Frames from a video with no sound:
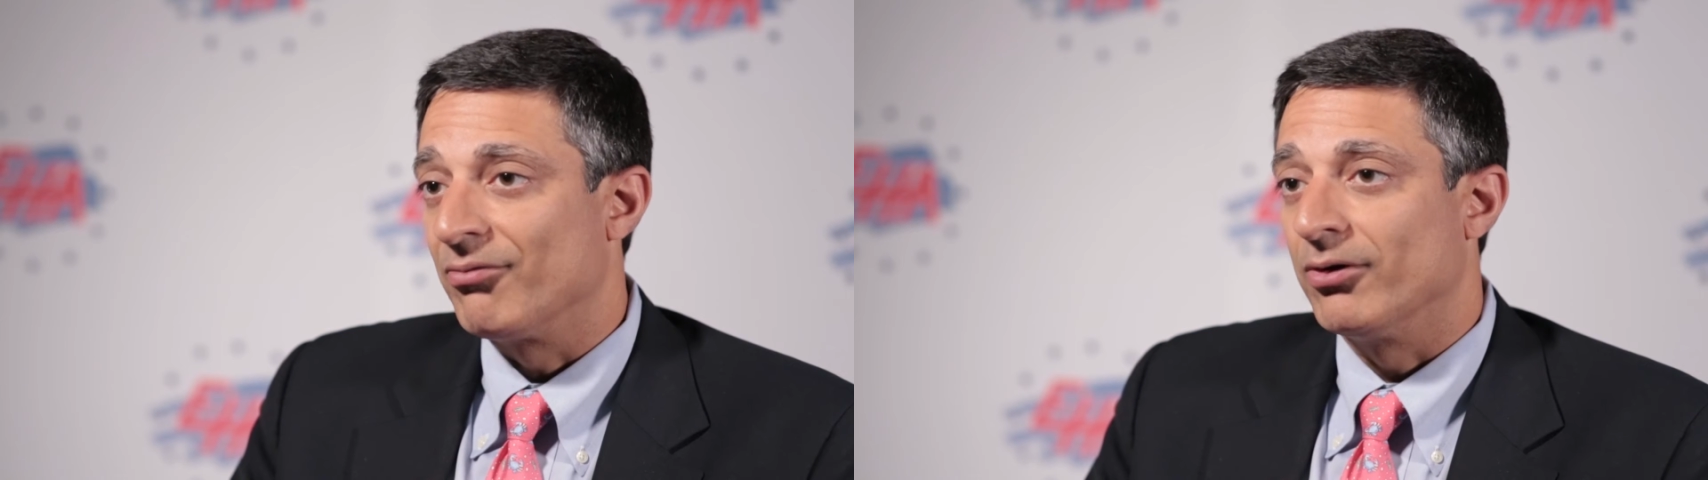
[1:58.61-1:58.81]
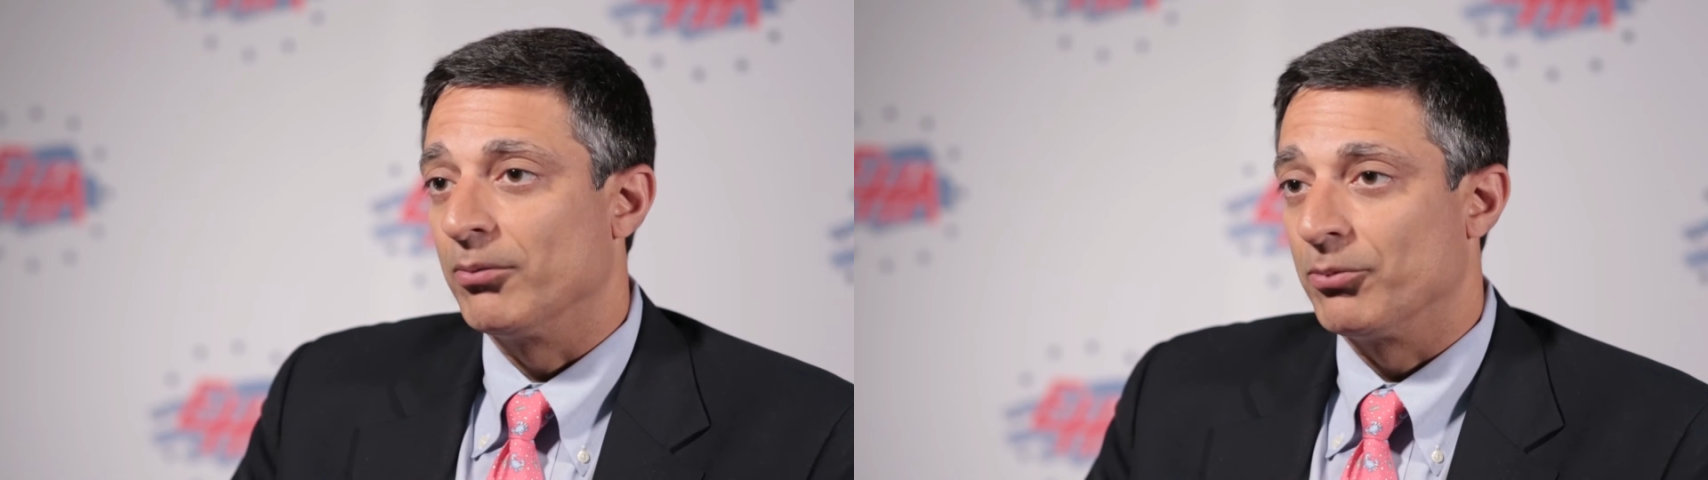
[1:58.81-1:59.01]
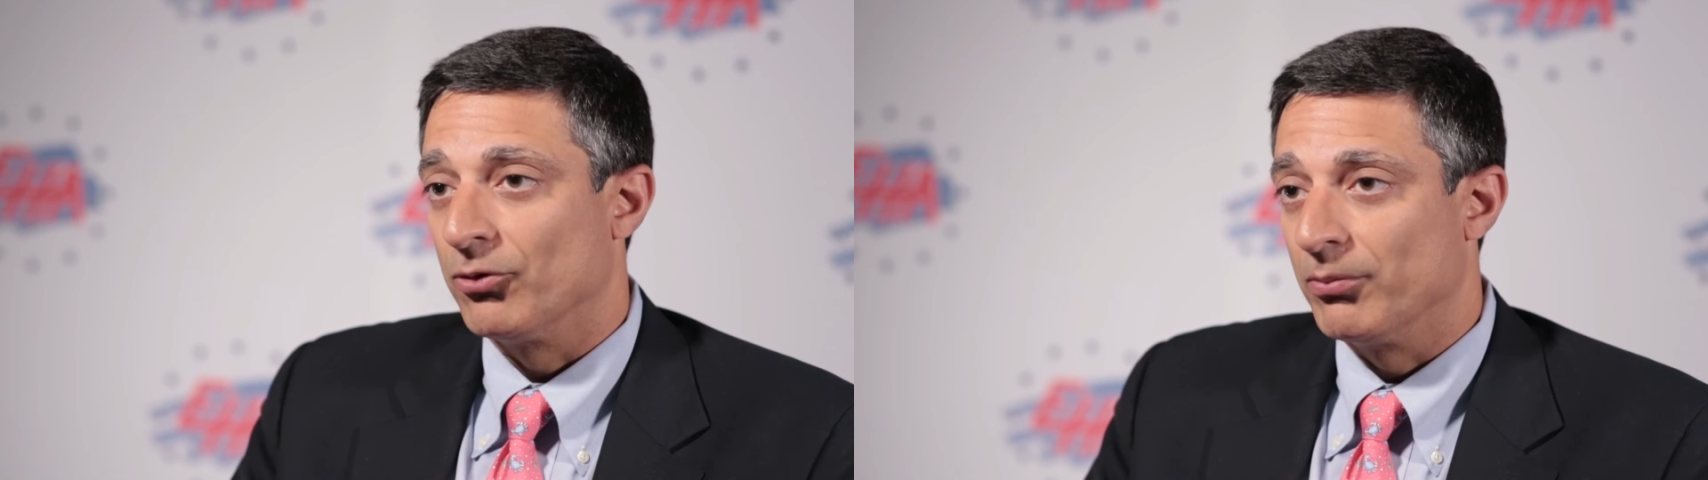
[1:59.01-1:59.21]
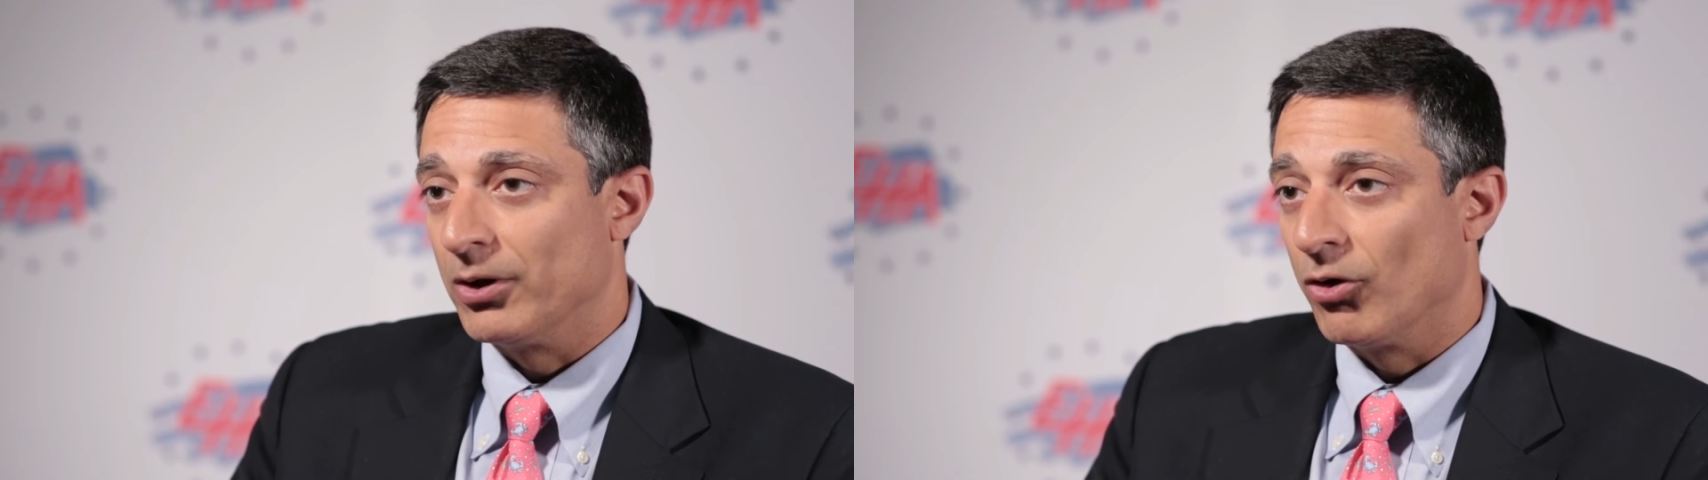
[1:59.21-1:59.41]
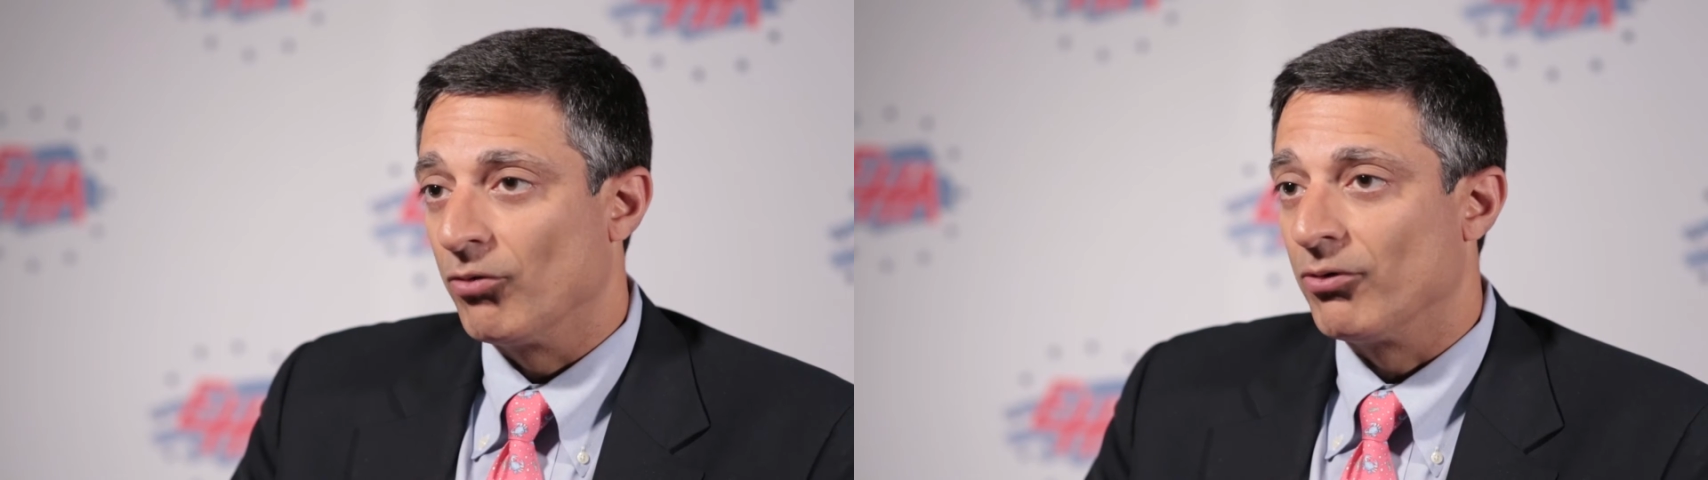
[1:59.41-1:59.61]
for an improvement
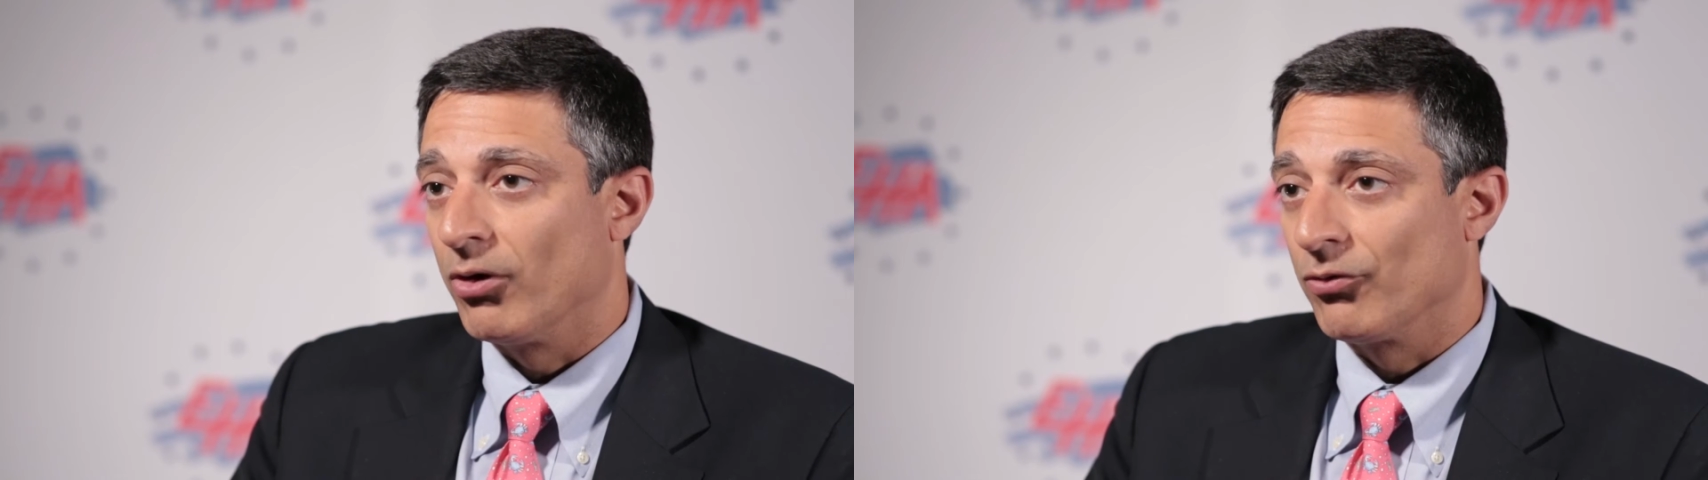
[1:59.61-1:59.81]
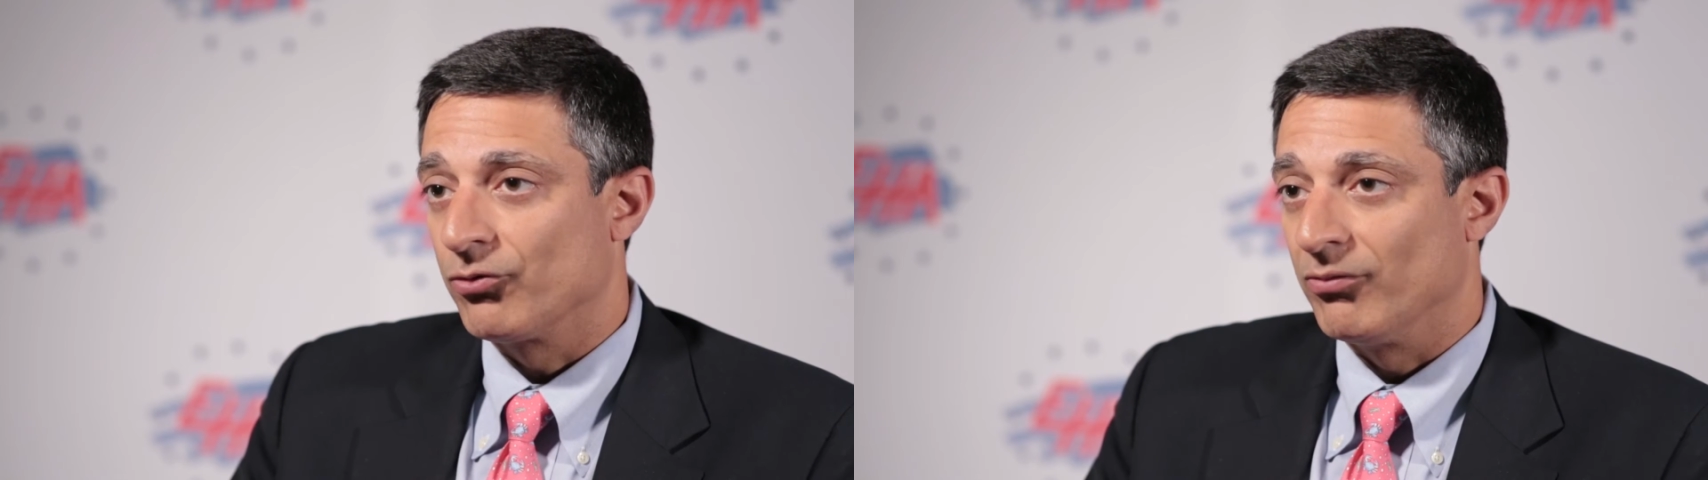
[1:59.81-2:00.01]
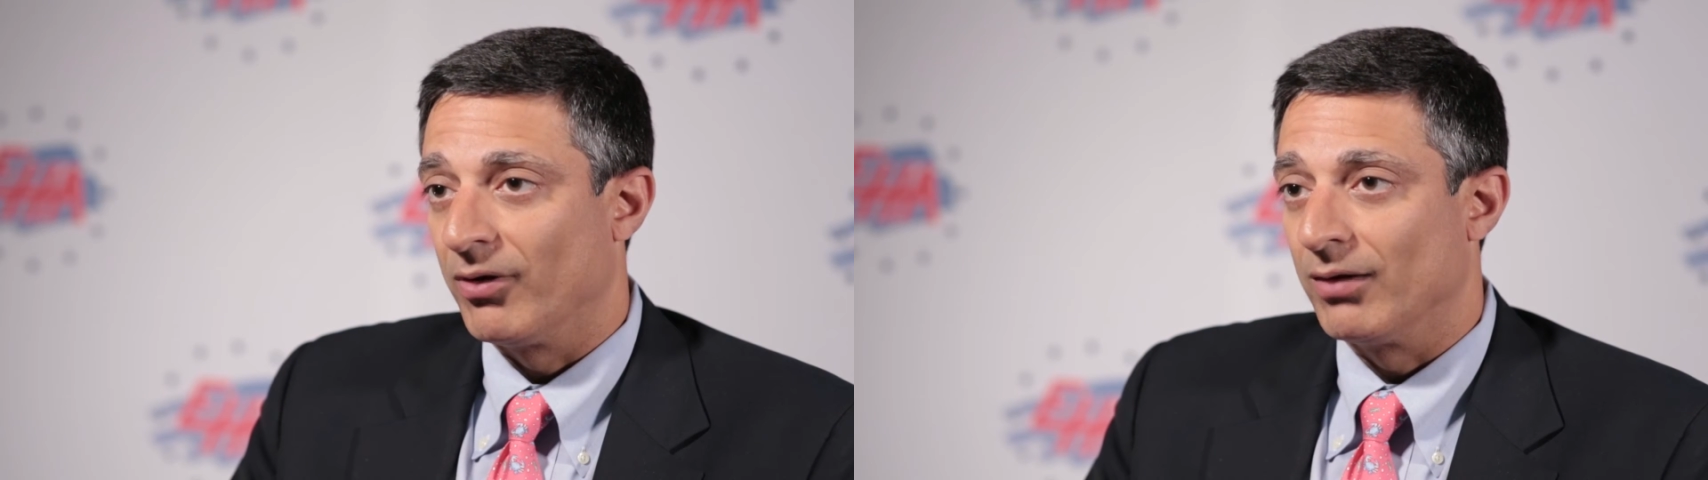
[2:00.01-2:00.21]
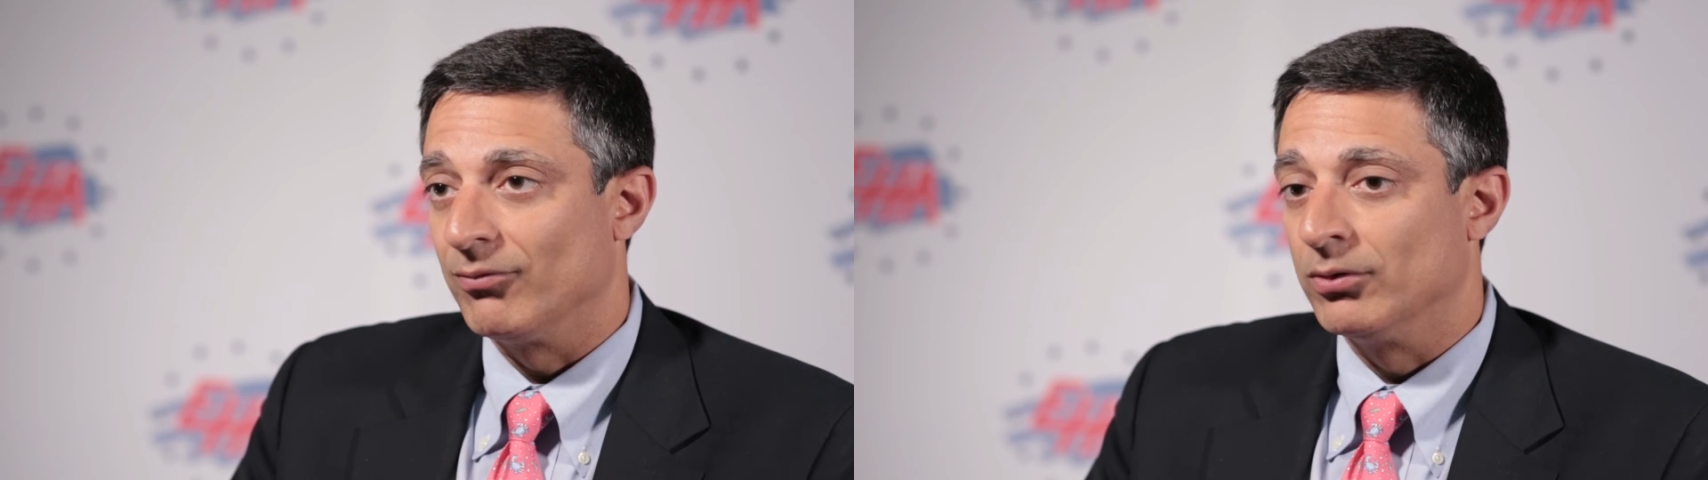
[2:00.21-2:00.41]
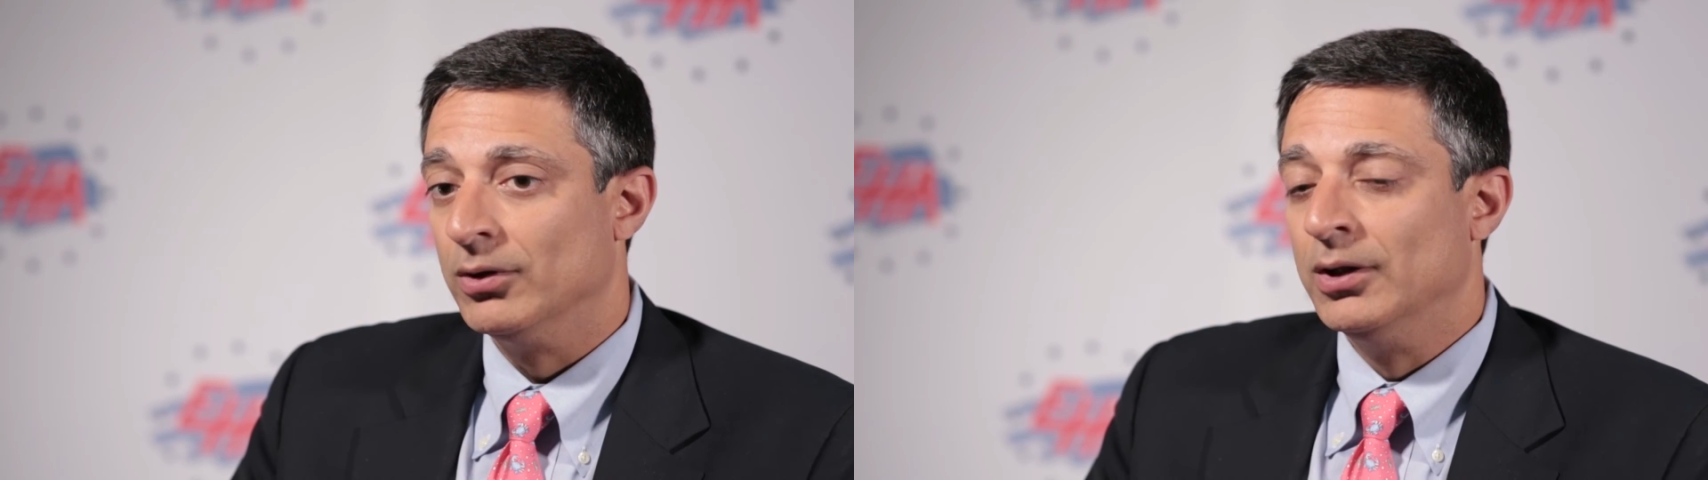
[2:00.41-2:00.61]
in overall
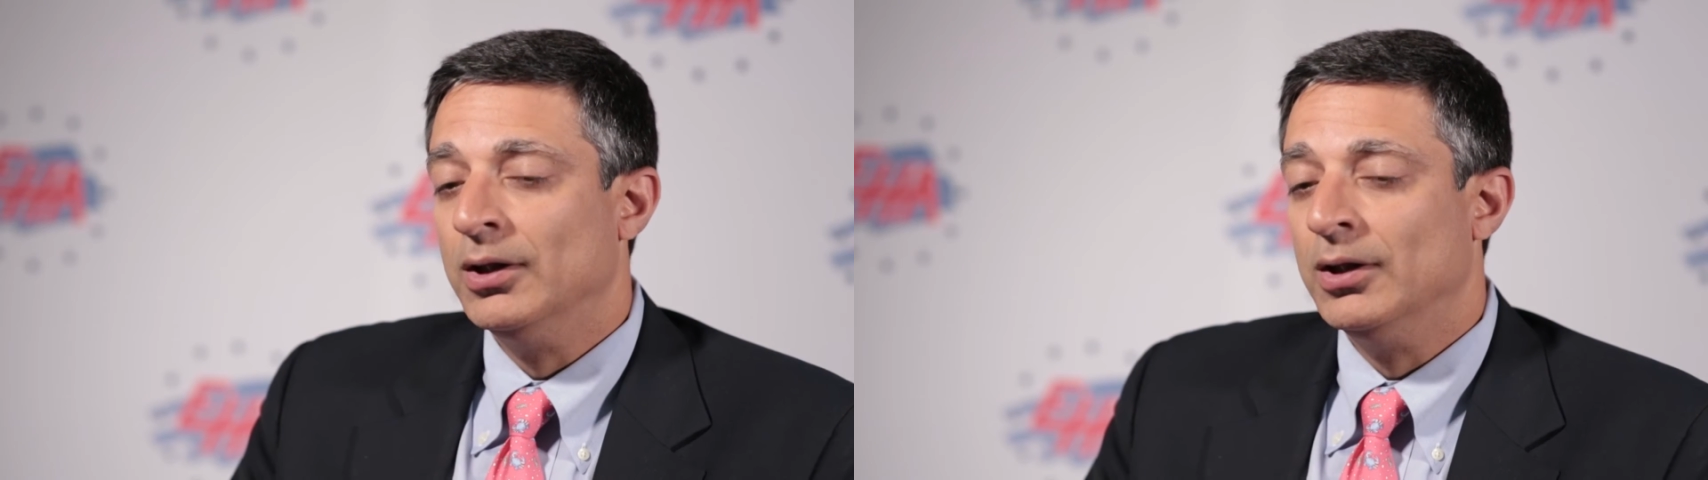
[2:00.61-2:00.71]
survival.